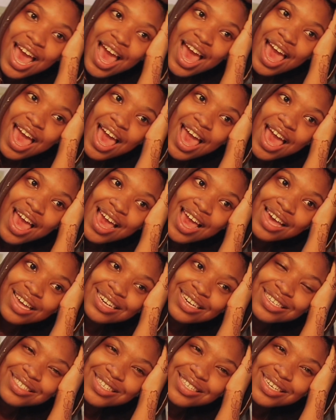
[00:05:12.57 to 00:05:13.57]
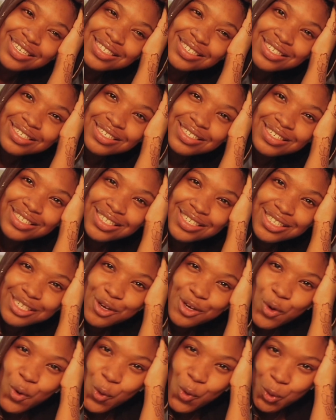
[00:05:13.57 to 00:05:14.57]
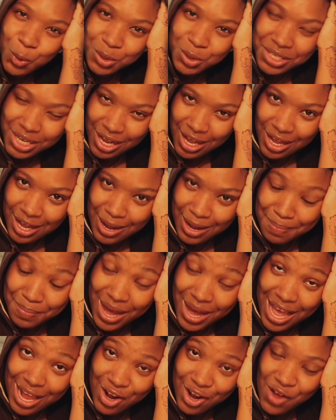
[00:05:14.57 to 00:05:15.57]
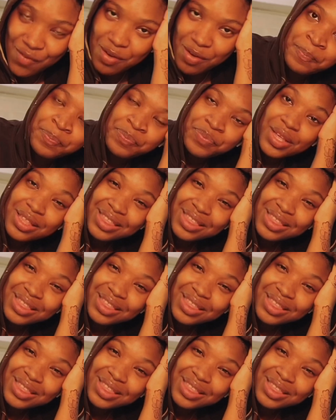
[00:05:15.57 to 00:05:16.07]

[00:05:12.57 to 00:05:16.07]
And it's a dinty old car, but I love it.